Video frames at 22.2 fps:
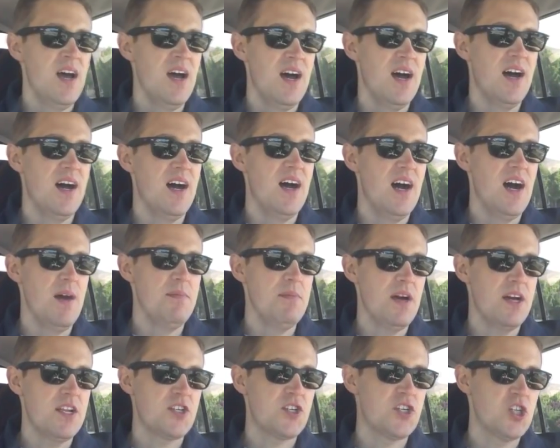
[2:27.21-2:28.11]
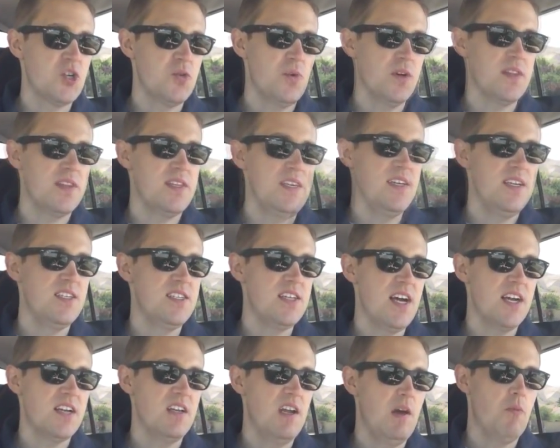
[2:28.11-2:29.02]
I'm not sure what the
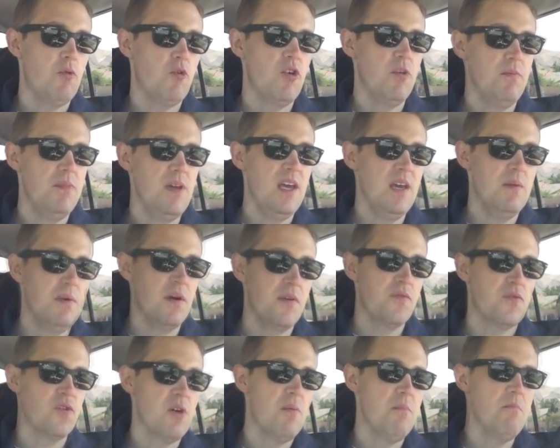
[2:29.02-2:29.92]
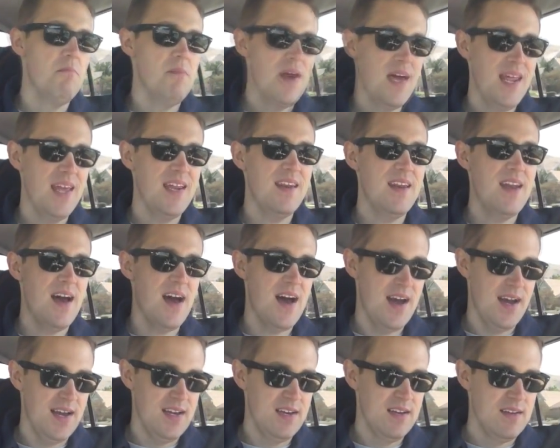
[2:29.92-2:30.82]
exact number would be, but for a minute
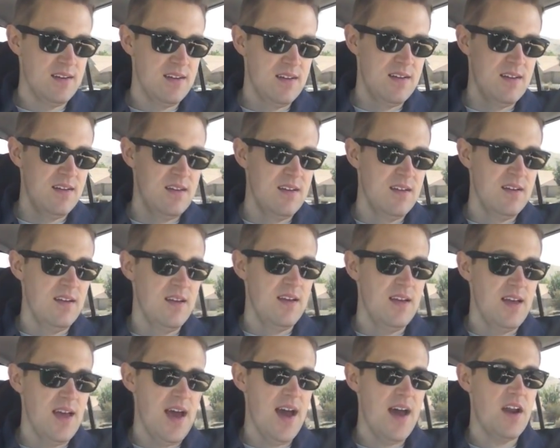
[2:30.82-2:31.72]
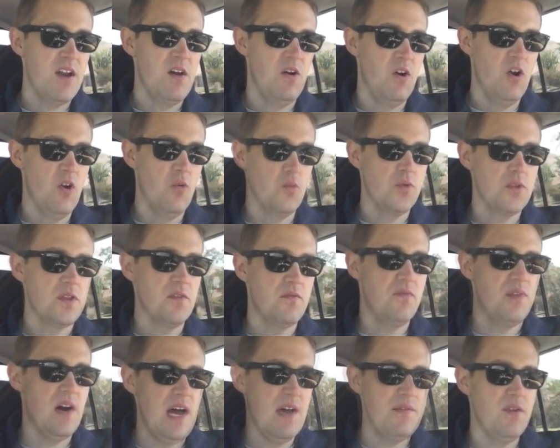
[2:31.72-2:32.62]
9 at home with a
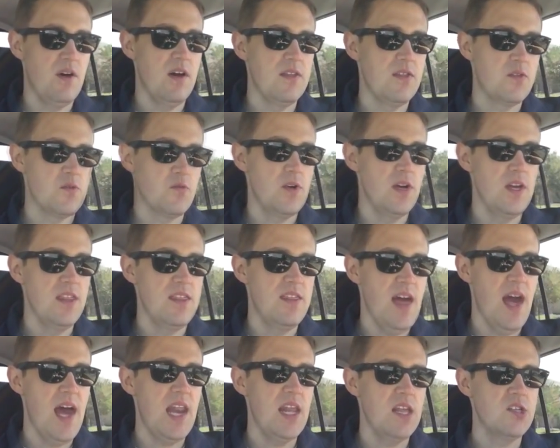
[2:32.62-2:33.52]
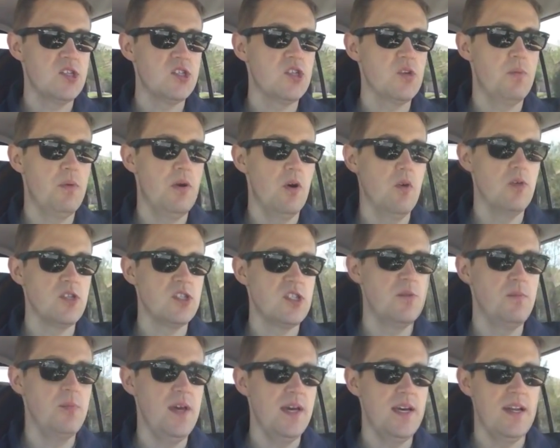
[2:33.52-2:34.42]
5-on-3, that is supposed
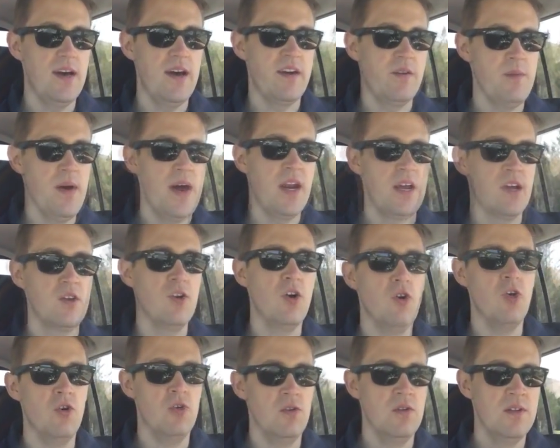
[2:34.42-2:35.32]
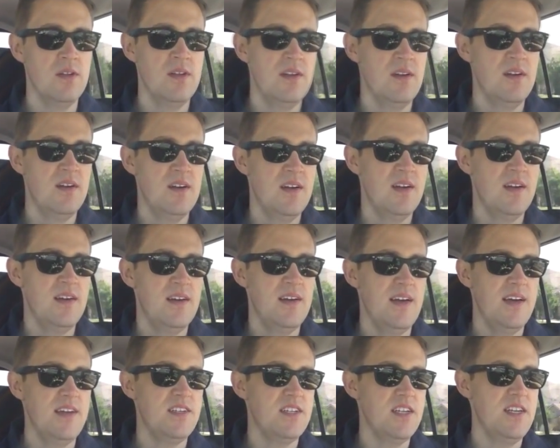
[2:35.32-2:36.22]
to be an automatic goal.
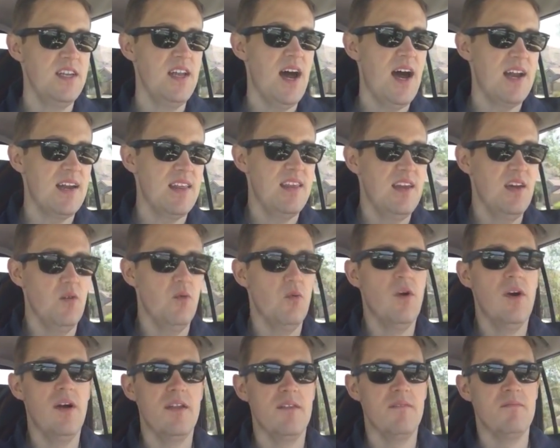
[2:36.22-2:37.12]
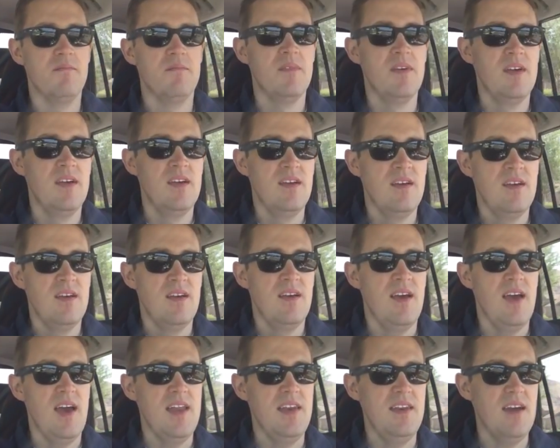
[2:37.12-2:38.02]
And to not get
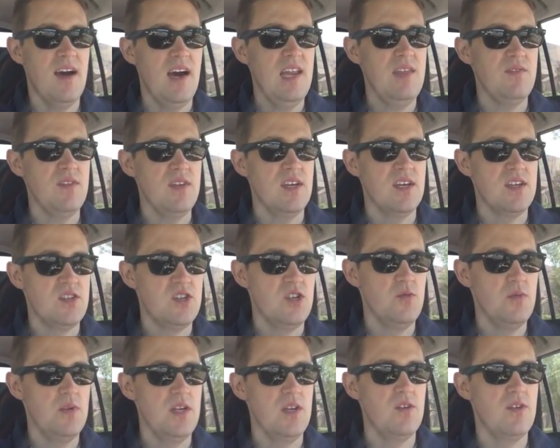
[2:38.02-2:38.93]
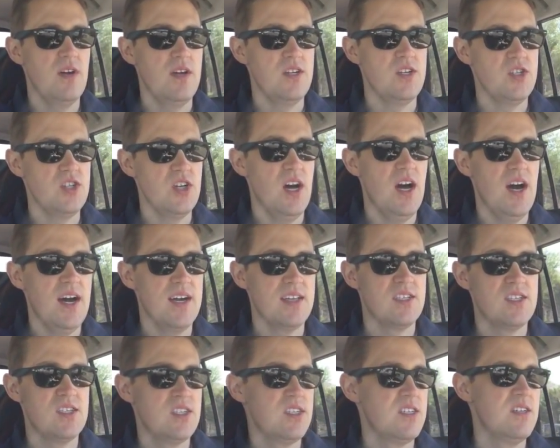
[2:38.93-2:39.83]
one and not even get too many great
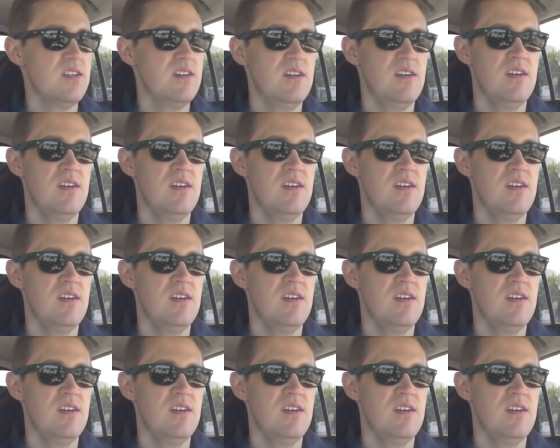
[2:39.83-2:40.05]
shots